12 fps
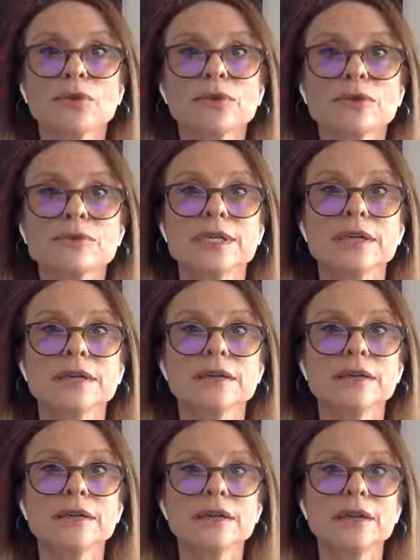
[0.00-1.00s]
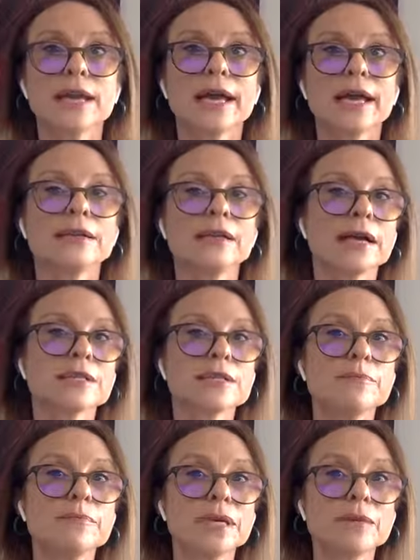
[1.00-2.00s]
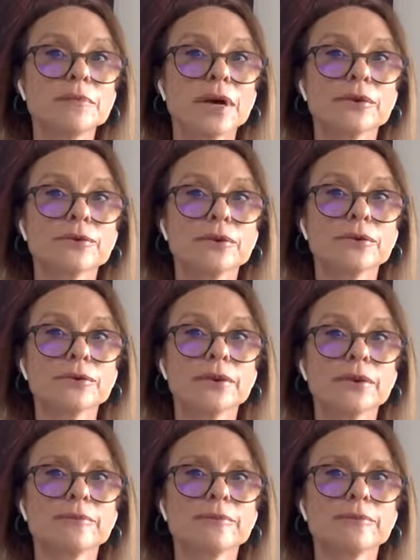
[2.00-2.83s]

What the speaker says: we're losing and not to minimize those